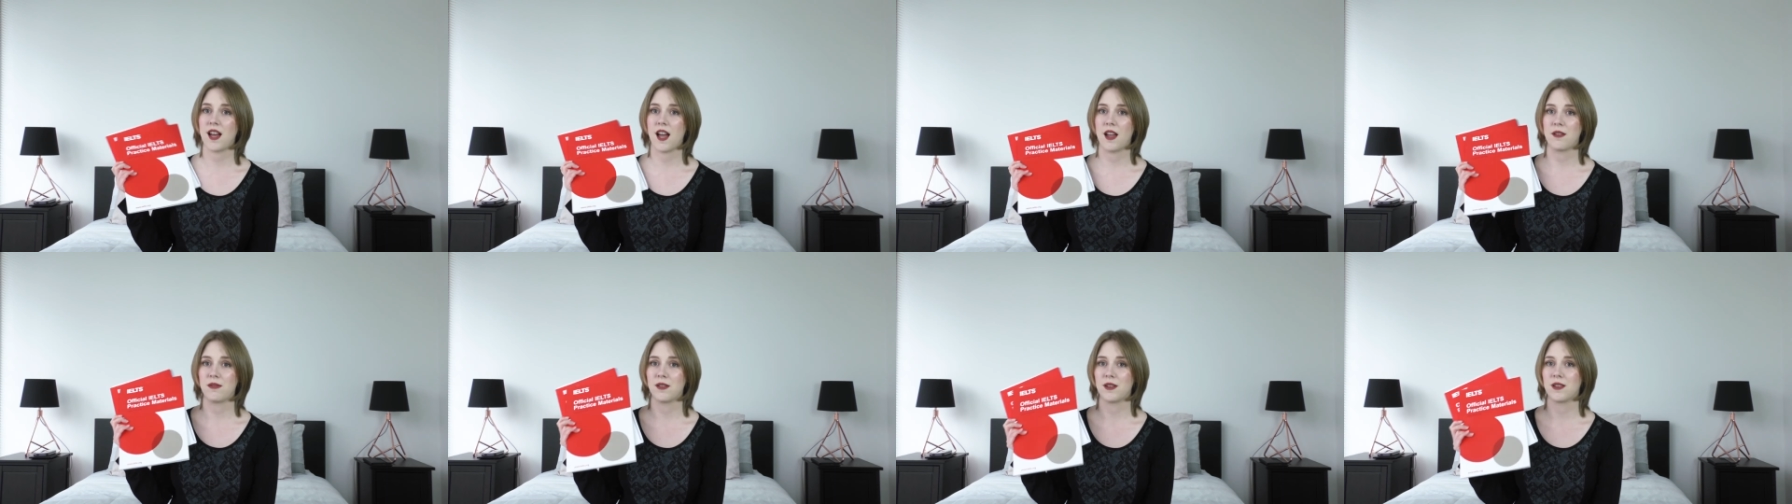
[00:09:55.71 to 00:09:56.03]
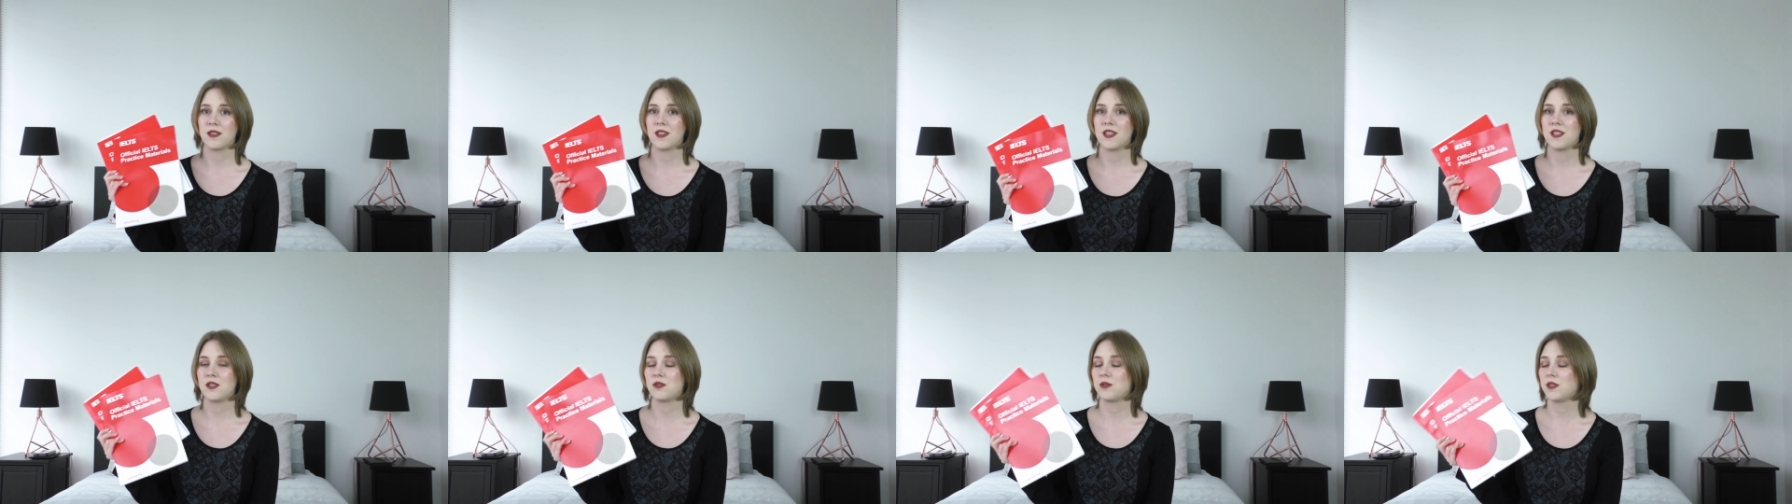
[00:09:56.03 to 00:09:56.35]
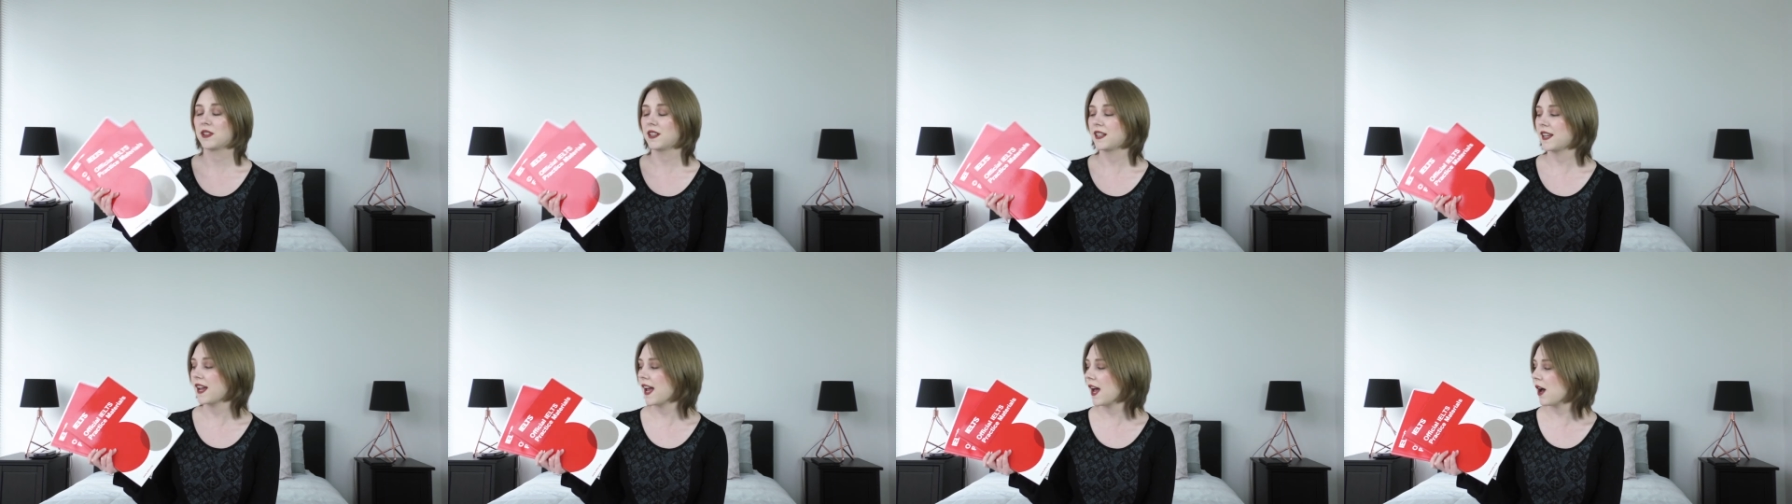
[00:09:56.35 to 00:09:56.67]
I found these
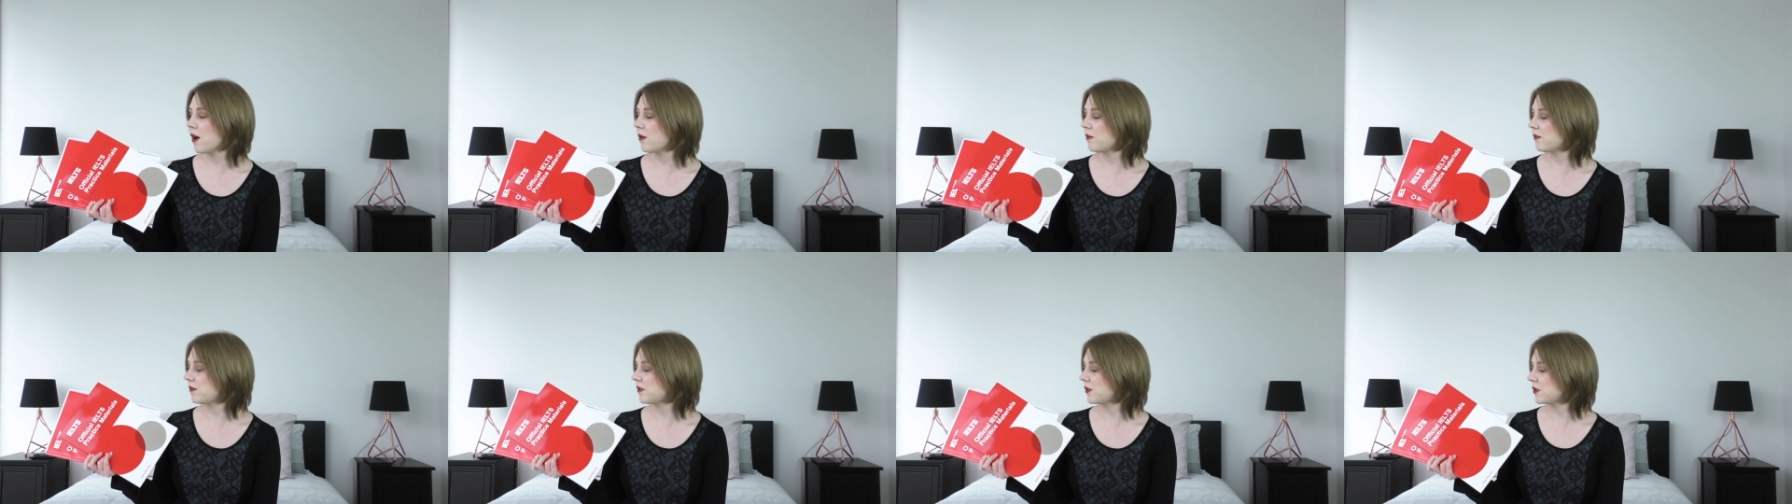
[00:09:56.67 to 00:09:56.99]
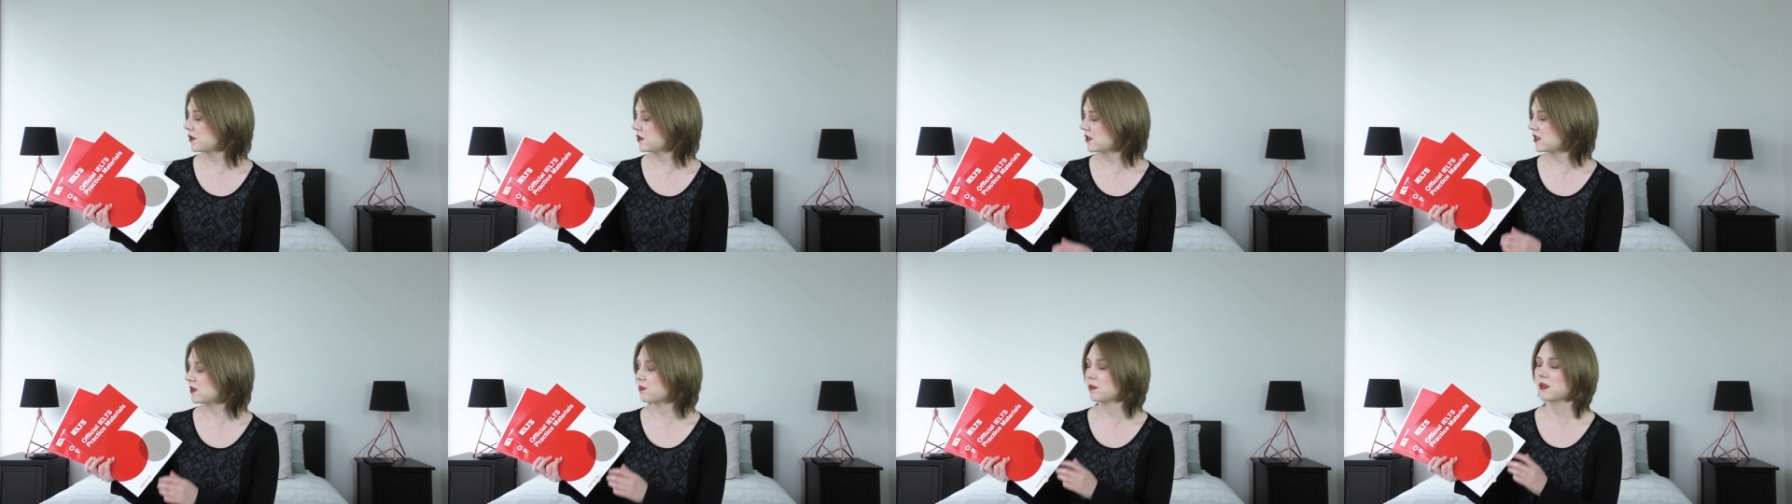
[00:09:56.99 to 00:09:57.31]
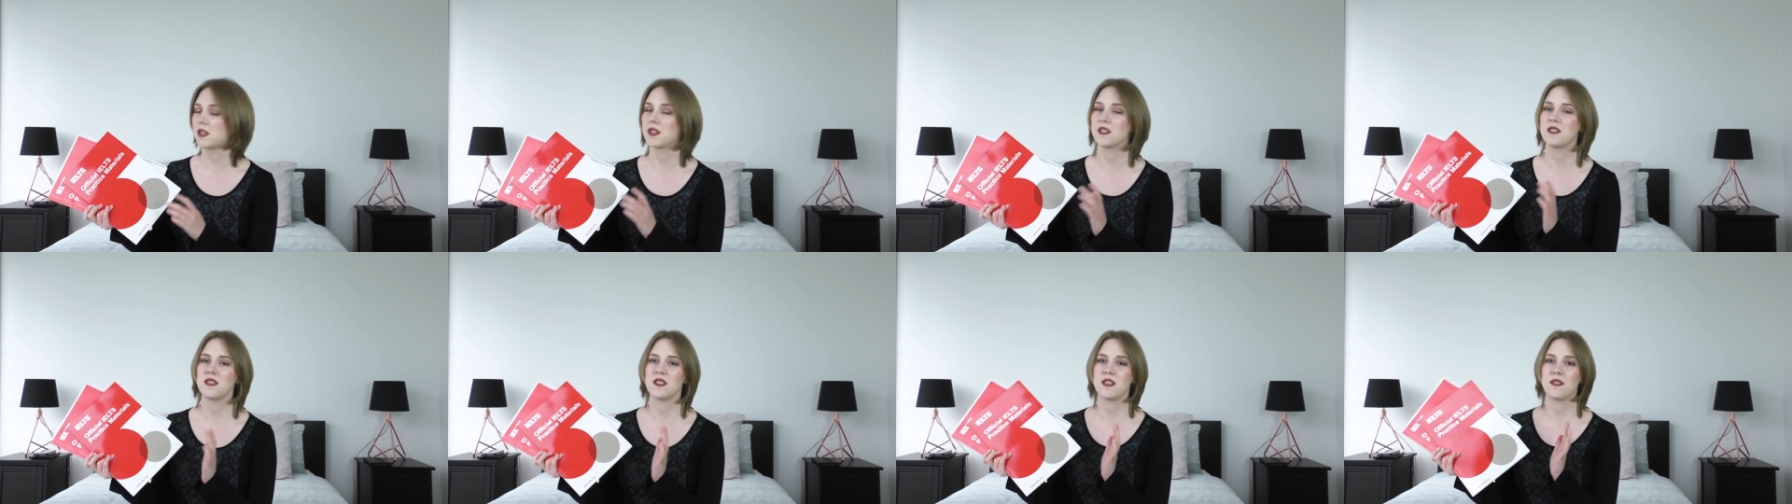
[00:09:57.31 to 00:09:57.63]
really helpful just
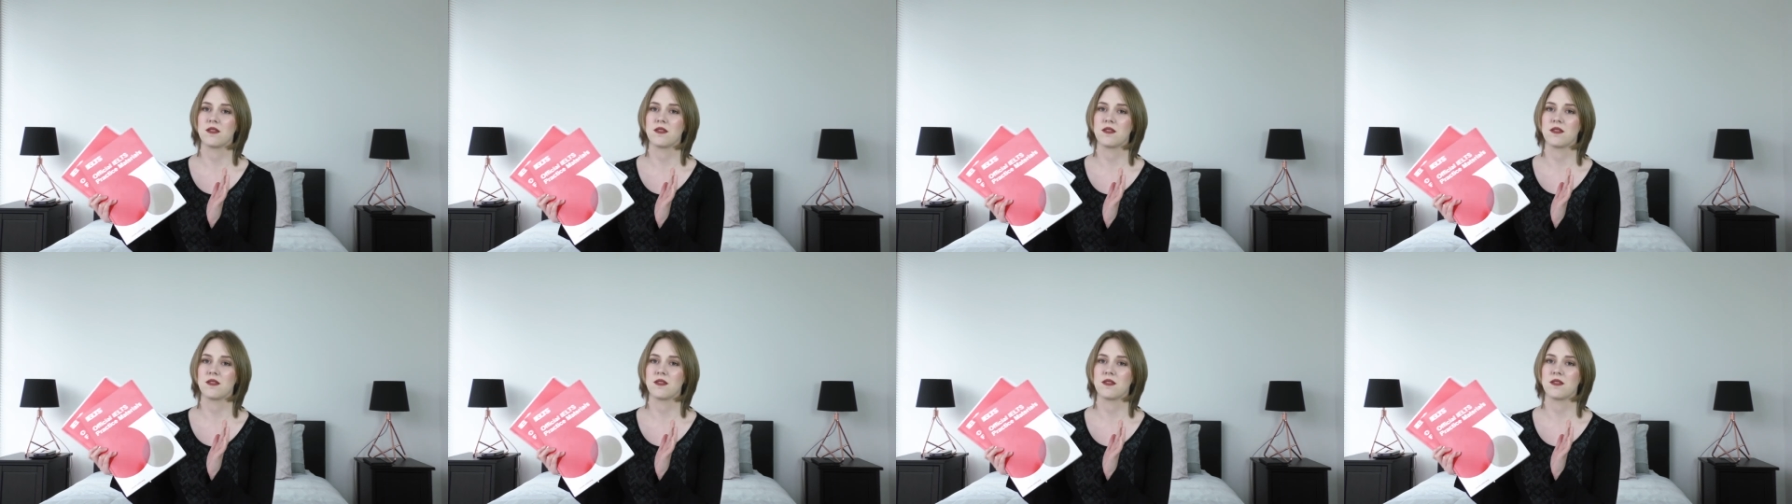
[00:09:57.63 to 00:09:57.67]
because